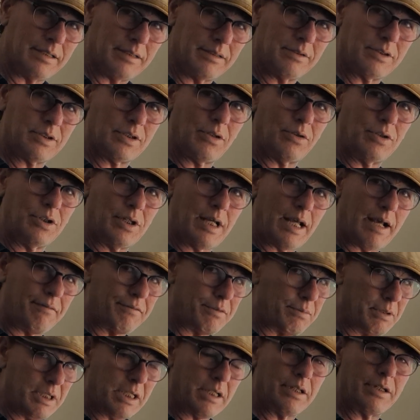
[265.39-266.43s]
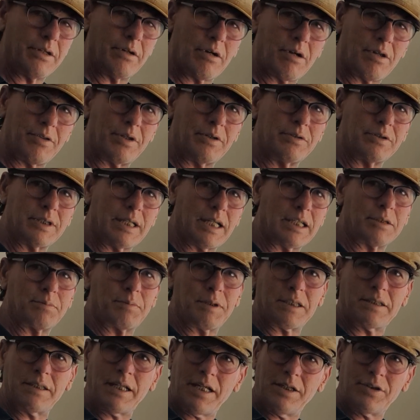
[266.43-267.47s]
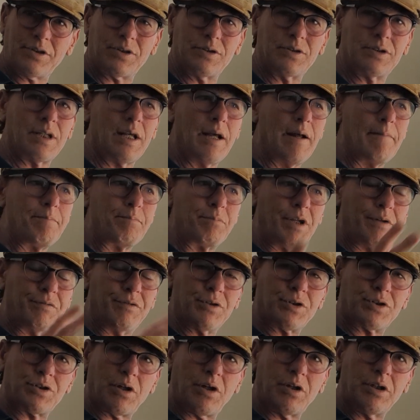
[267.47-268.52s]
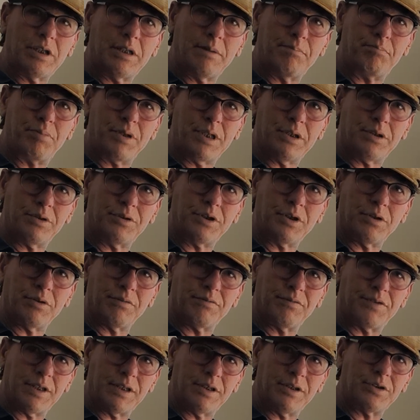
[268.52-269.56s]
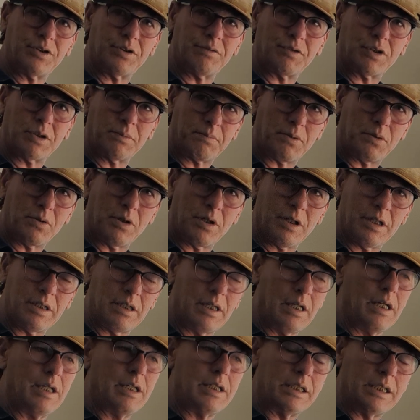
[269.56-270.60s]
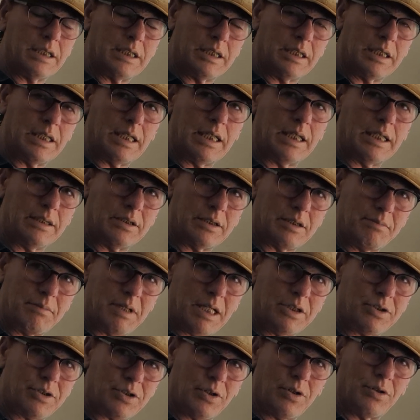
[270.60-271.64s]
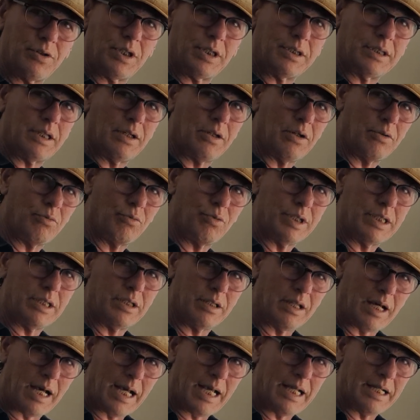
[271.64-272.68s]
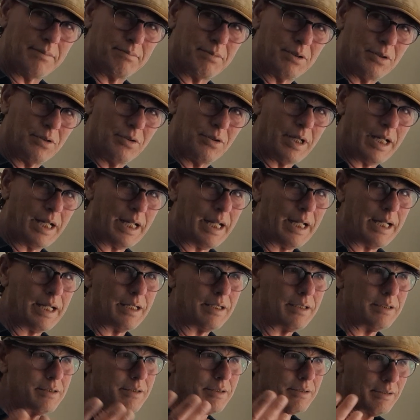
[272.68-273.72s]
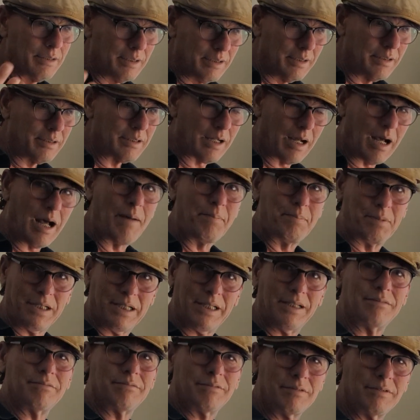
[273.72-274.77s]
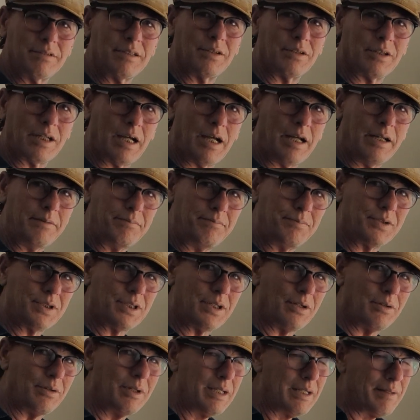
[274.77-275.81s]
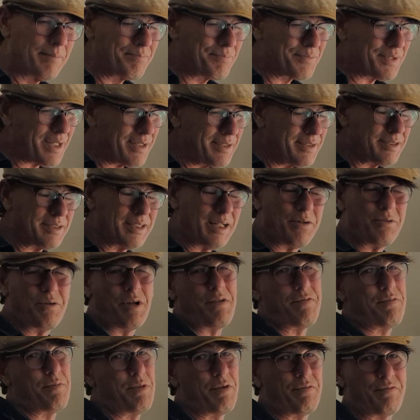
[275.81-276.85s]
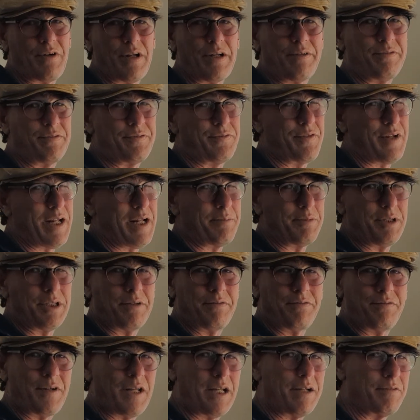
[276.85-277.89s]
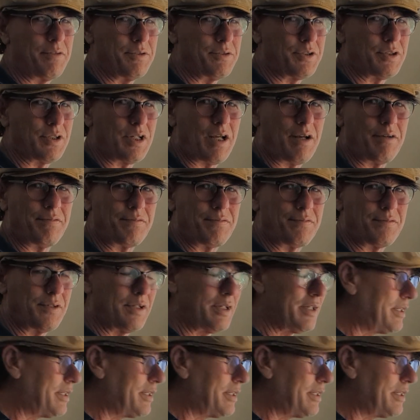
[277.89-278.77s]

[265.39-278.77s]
So you have to be clear on those expectations. If you're starting to build your village of support, you need to make sure that they're reliable and competent, okay? So kind of stay away from the friends, family, and favor stuff.